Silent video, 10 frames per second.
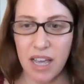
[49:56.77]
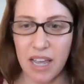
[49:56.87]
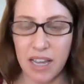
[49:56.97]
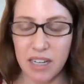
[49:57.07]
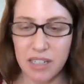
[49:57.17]

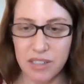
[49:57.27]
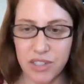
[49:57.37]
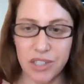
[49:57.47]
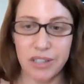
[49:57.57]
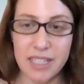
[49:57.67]
And
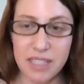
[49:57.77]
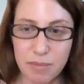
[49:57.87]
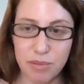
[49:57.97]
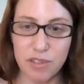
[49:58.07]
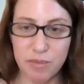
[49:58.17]
should less
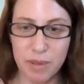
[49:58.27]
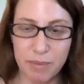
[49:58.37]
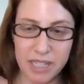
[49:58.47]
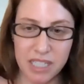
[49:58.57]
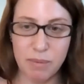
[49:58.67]
improvement be
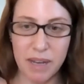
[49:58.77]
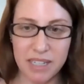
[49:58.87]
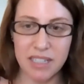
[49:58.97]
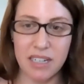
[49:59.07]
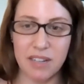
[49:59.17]

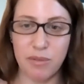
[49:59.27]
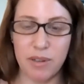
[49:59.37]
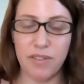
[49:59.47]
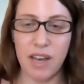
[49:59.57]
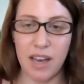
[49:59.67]
expected if
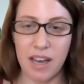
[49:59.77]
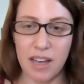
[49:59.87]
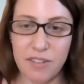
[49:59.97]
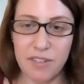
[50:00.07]
we've had a